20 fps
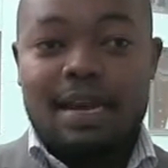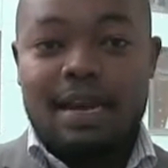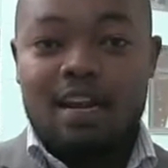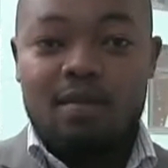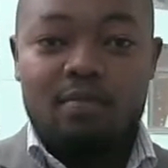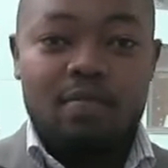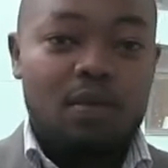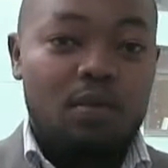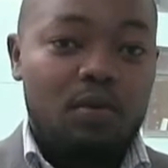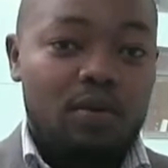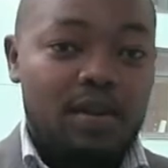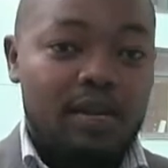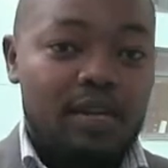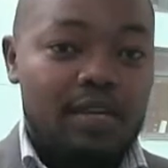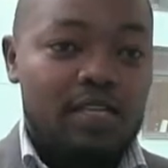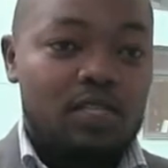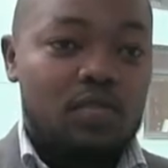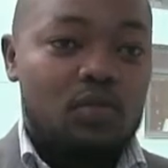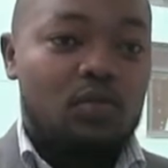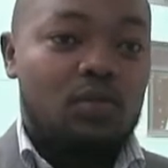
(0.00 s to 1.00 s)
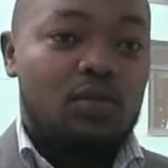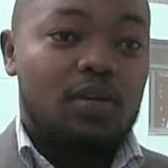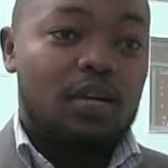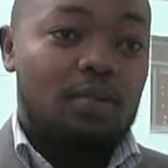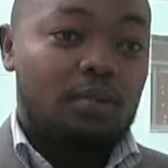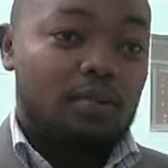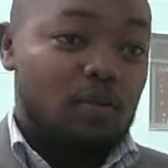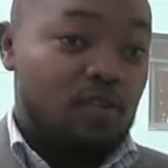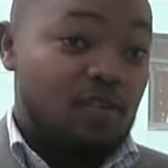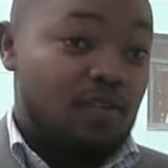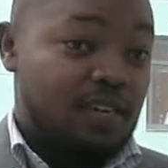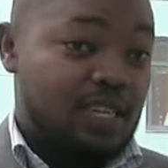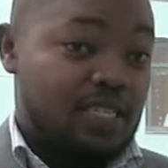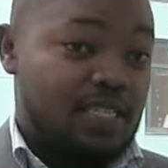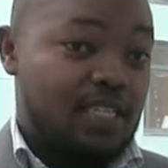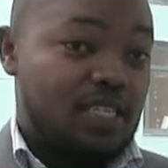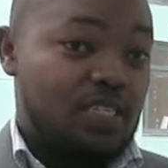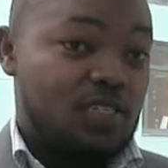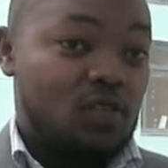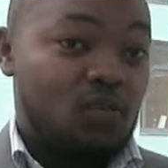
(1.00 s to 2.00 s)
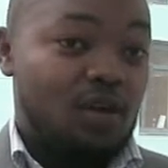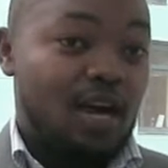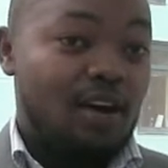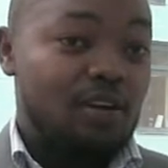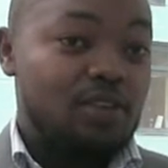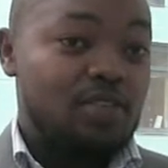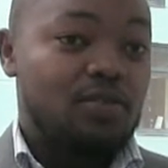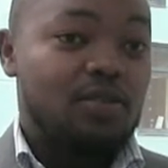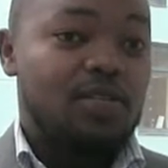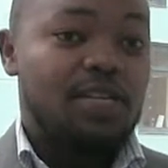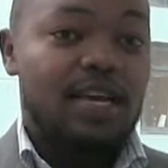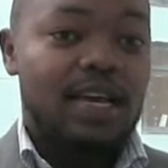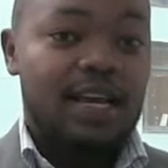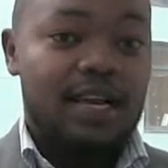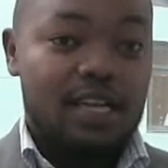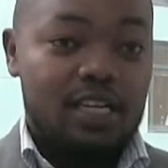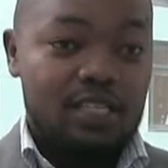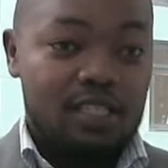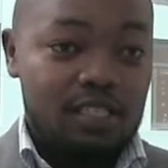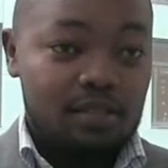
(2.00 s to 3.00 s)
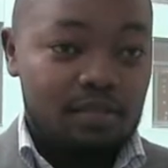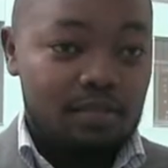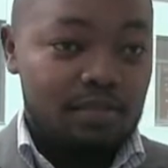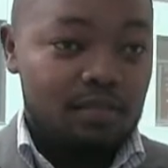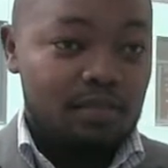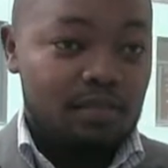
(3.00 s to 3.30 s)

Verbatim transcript: Number three is to improve access to household energy